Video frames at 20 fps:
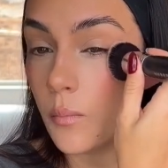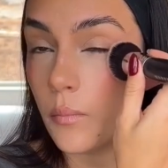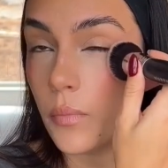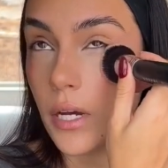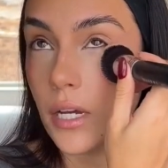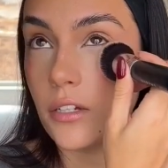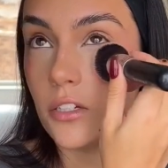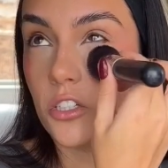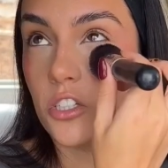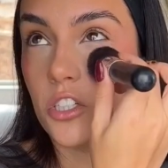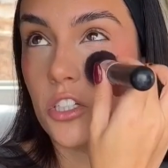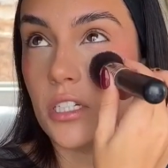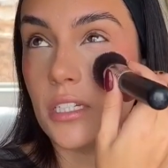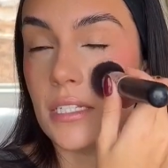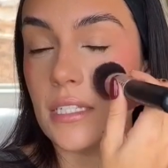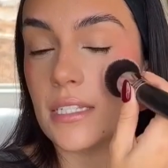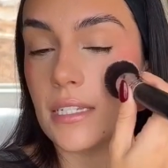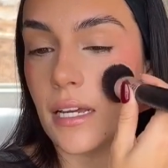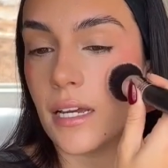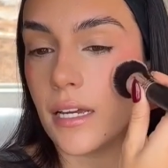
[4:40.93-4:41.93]
but she
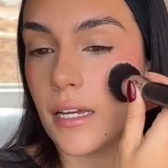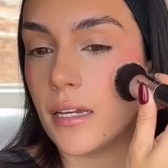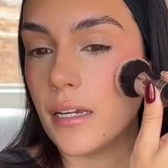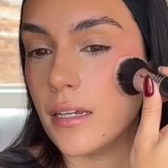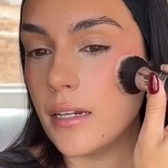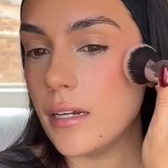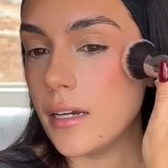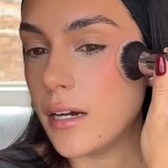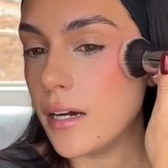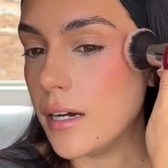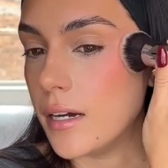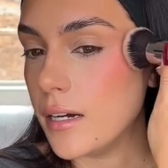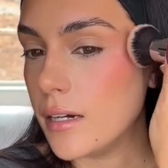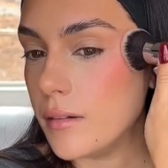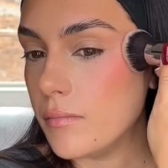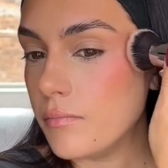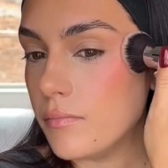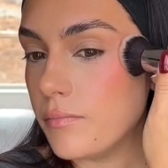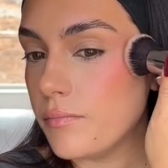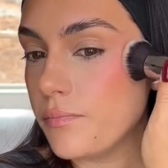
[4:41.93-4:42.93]
said
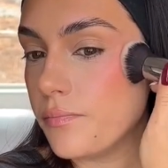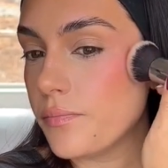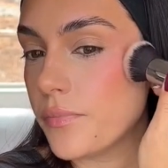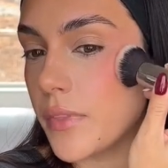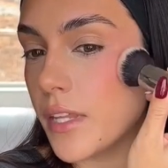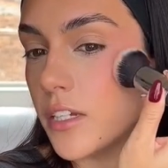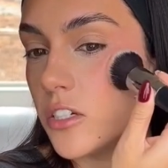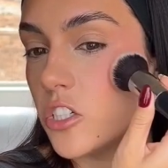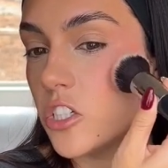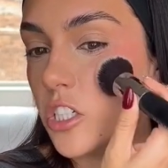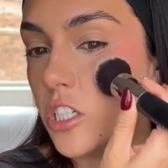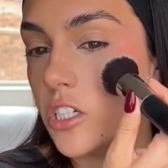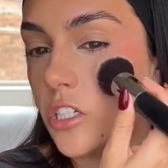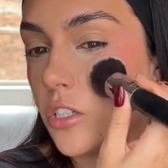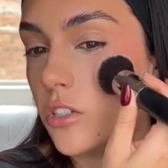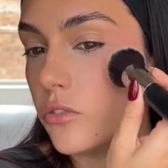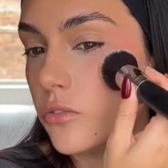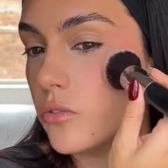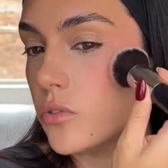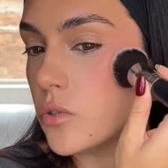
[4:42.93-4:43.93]
that she
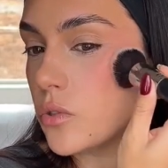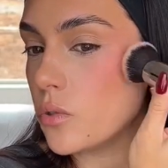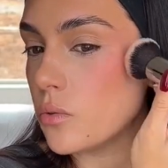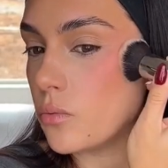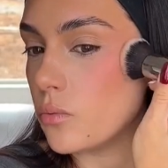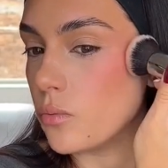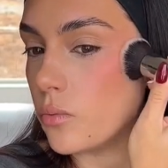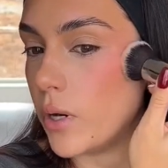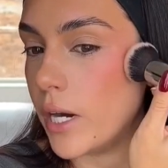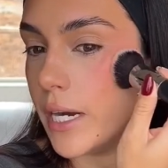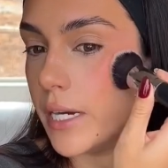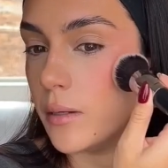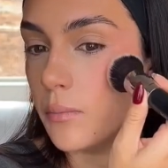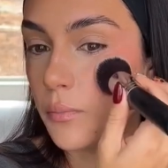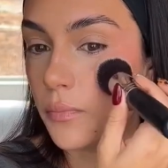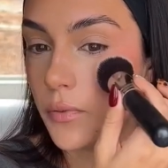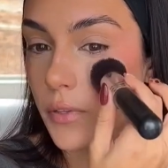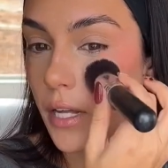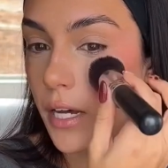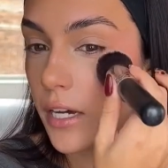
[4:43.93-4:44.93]
used red
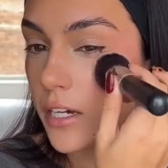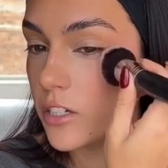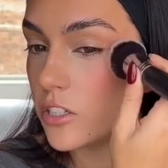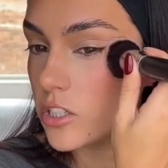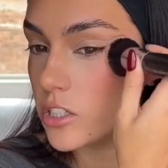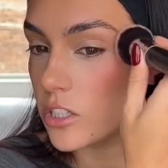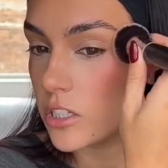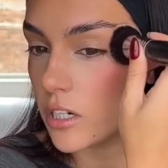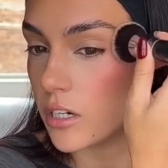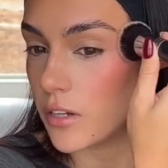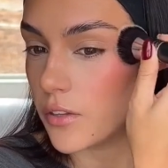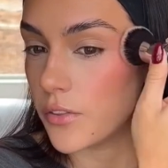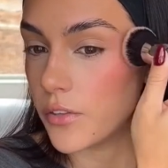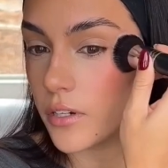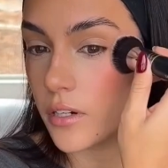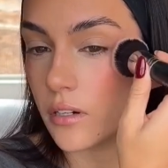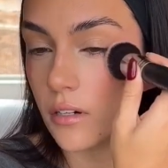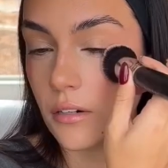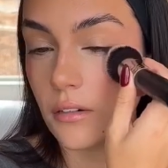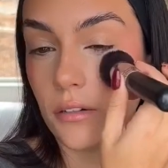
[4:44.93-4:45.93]
blush on the
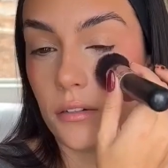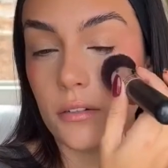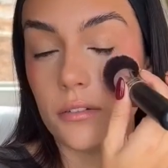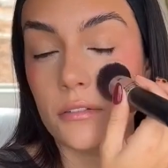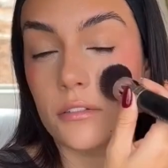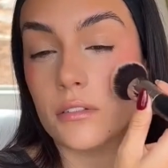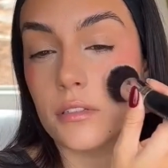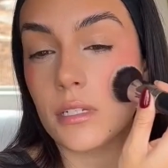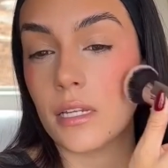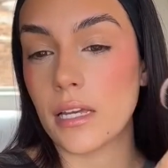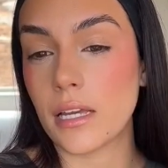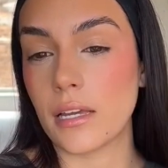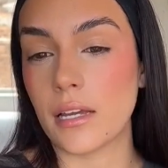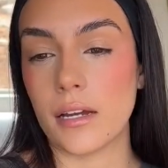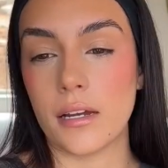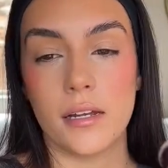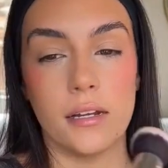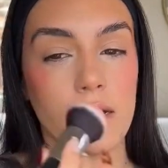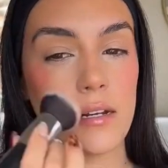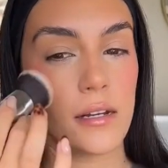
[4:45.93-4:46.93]
girls,
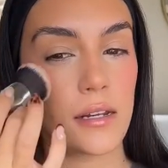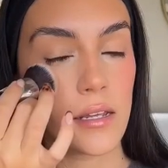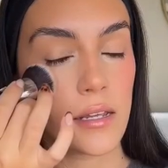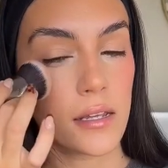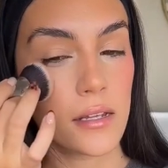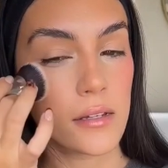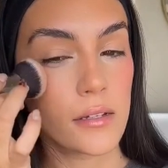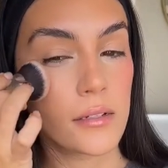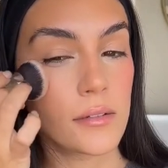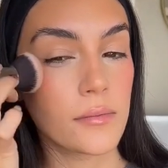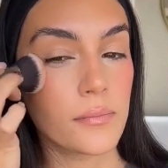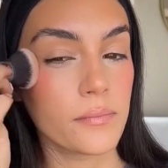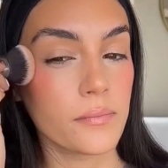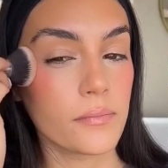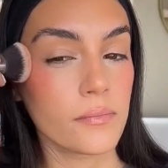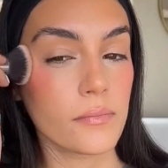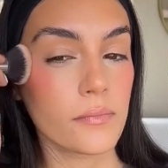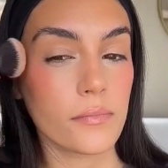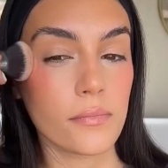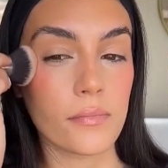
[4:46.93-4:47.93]
and
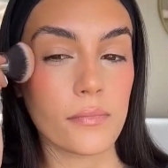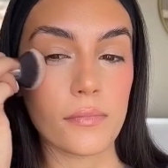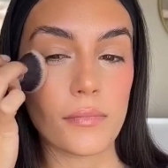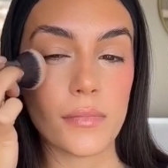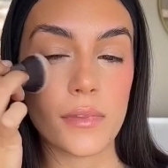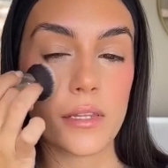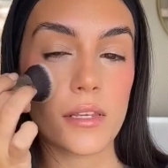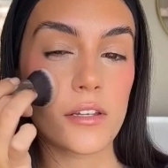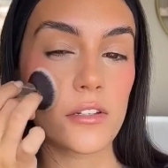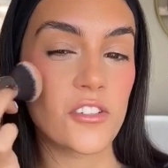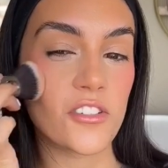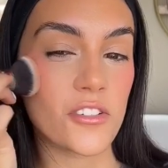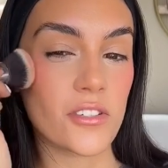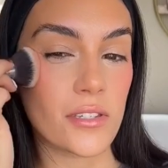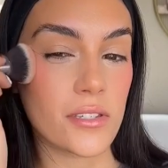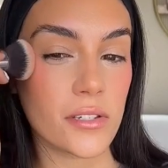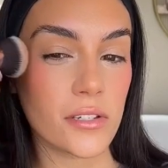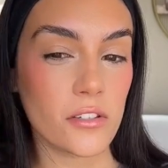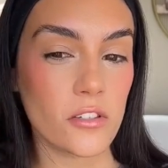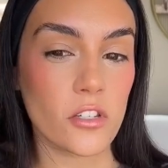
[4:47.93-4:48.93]
it just
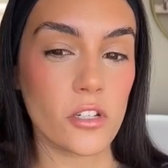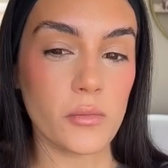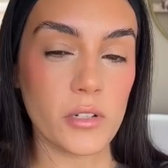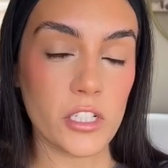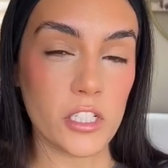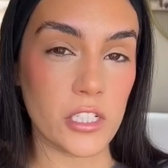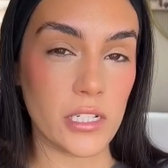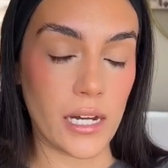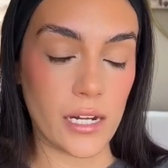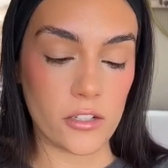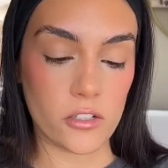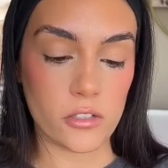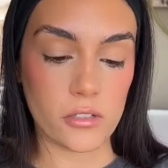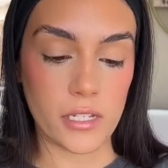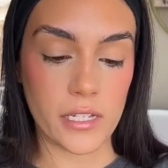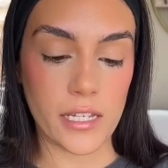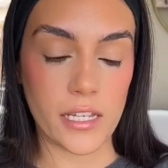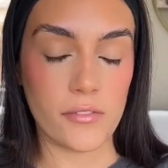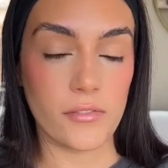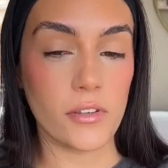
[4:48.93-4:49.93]
looks so much natural.
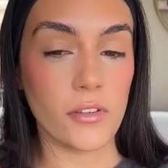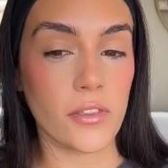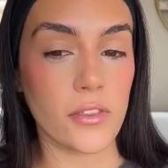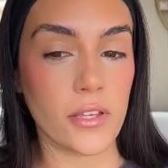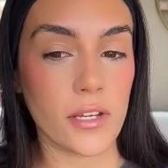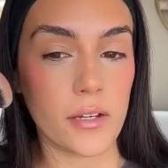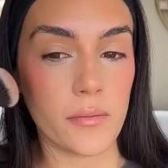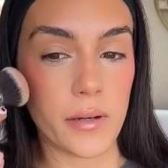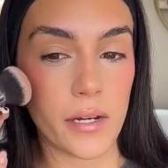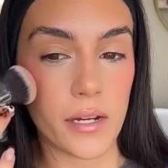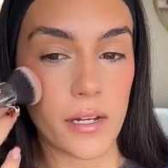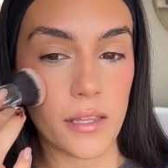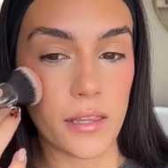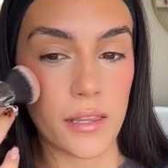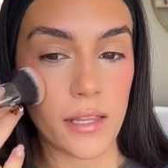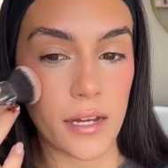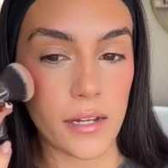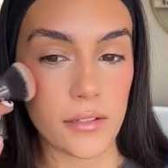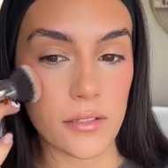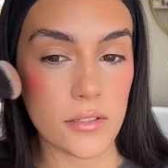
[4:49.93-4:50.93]
Like, if you think about it,
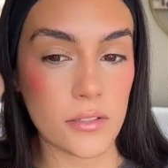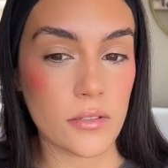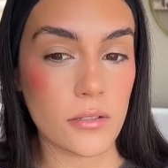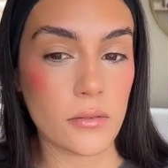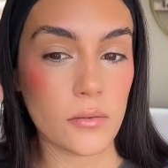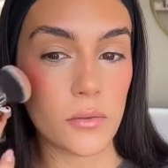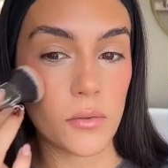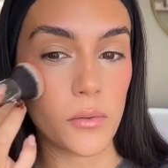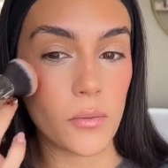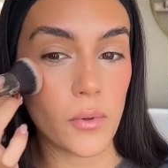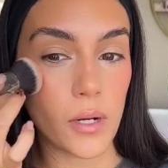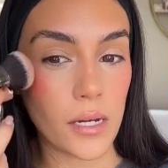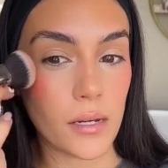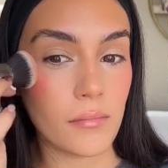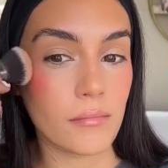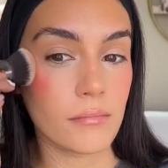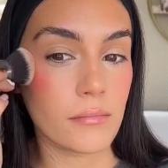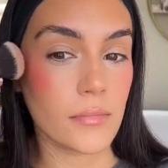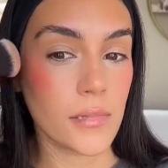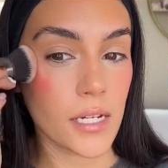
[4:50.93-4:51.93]
that's what
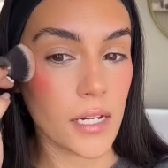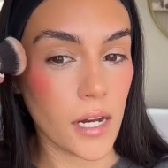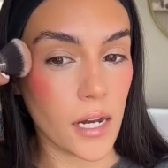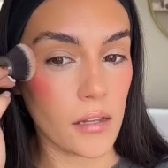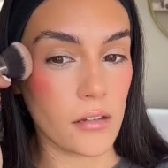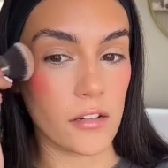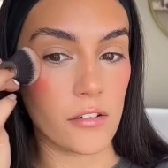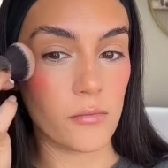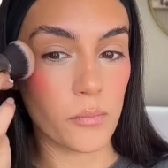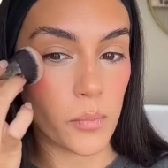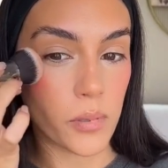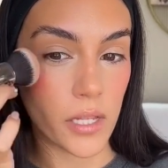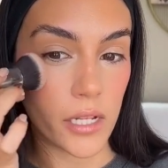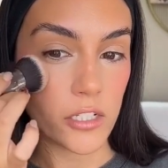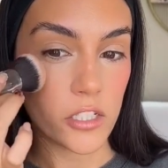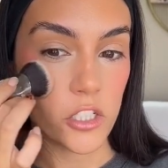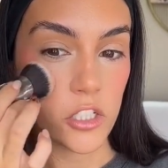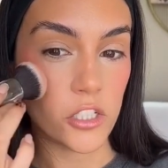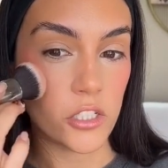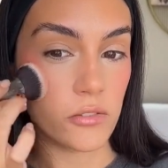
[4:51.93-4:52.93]
the color of
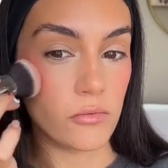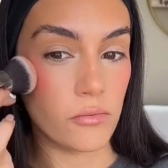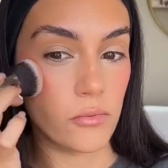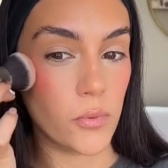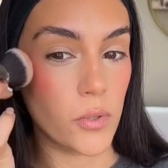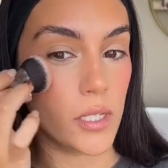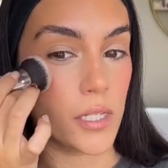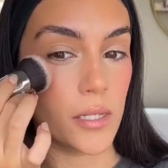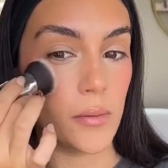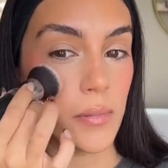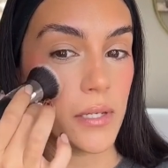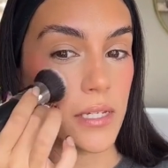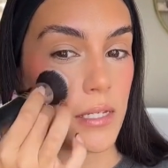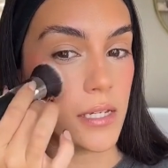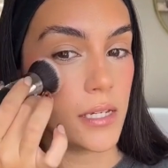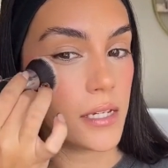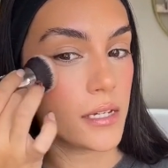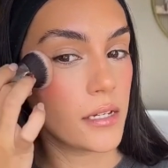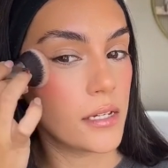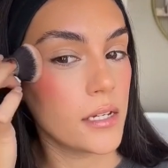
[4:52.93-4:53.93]
blush should really
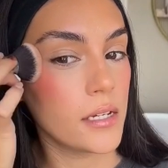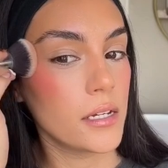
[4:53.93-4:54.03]
be.